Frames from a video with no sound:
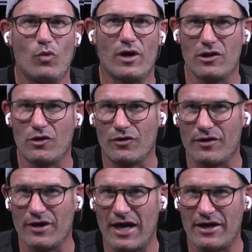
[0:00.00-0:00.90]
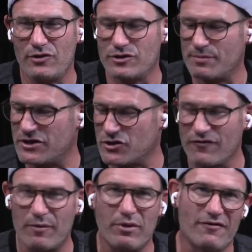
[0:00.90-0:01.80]
want to learn how to use my
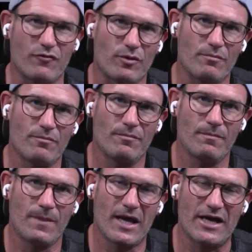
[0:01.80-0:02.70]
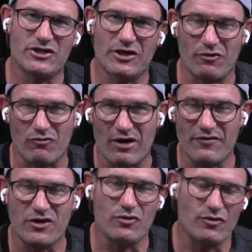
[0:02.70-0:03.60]
survey platform, how to generate
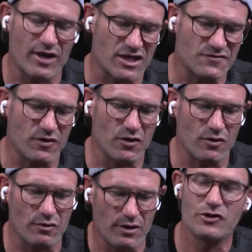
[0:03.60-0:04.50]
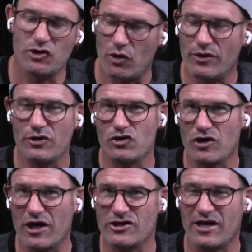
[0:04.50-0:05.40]
revenue, cash flow, showing you
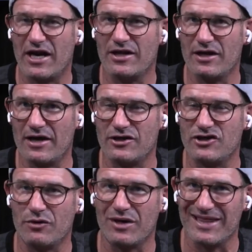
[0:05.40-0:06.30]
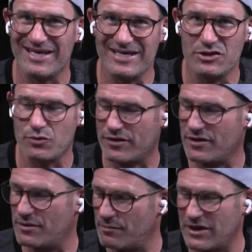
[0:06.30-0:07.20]
strategies on how to generate leads with
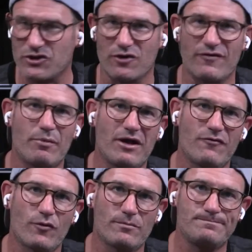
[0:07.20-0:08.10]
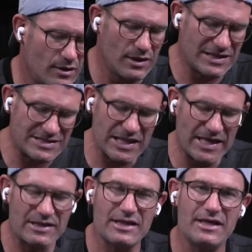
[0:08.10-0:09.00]
my survey platform. It's
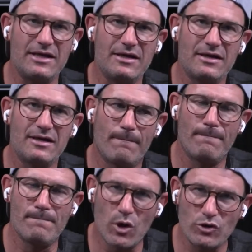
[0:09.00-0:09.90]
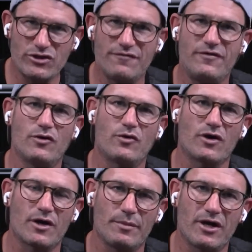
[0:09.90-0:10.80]
likely most of you are
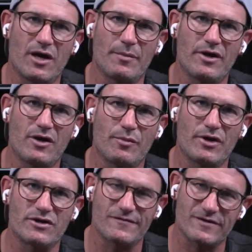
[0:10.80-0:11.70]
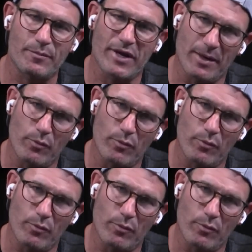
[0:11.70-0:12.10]
going to be coming here because of some pain